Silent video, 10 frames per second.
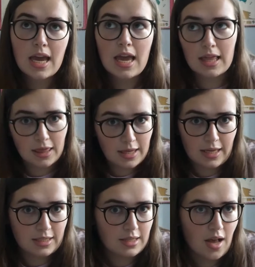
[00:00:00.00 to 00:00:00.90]
in
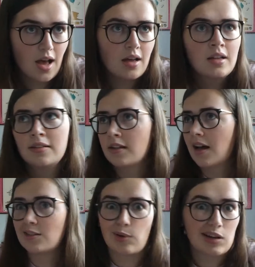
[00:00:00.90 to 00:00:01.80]
theatre,
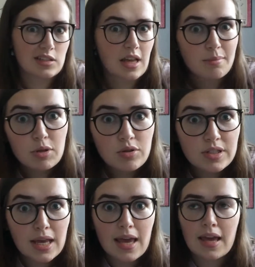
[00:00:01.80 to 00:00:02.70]
as well as like
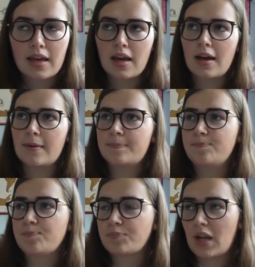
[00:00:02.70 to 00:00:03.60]
music
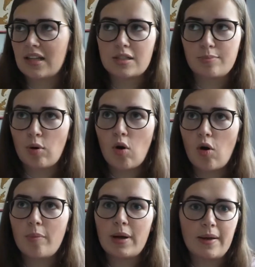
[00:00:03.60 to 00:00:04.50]
um, and
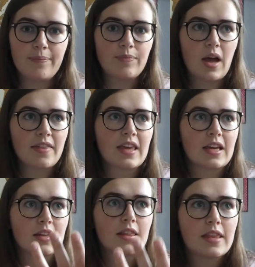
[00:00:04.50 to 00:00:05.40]
sport, but I
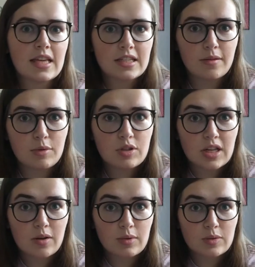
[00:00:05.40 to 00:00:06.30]
think theatre
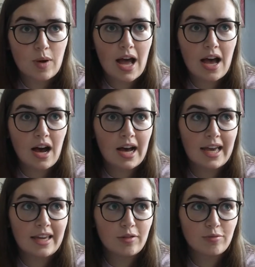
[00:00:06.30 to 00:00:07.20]
music was where
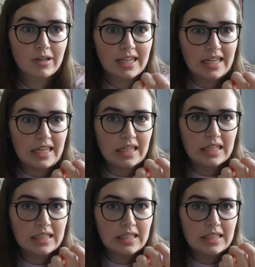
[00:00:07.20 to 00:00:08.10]
I really
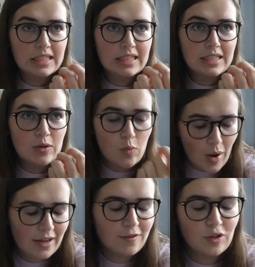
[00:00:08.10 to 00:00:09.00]

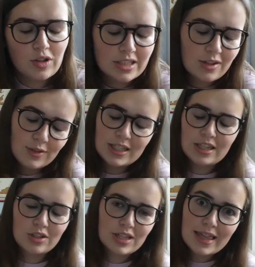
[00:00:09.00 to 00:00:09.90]
went for because obviously
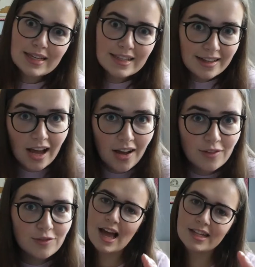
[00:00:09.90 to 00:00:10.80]
those are the things I
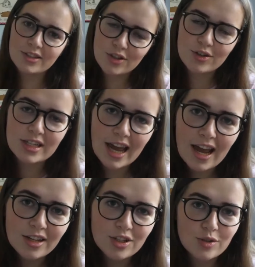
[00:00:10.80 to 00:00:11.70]
love. And so today
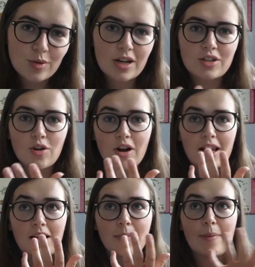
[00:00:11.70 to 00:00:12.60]
I just want to talk a
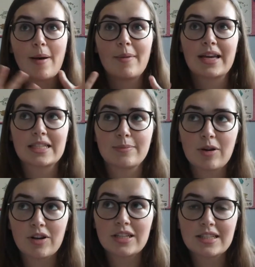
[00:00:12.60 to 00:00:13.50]
little bit about my
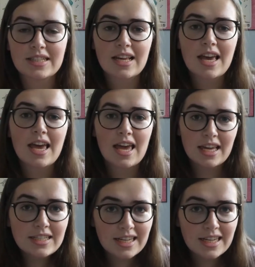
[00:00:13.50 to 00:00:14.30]
experience in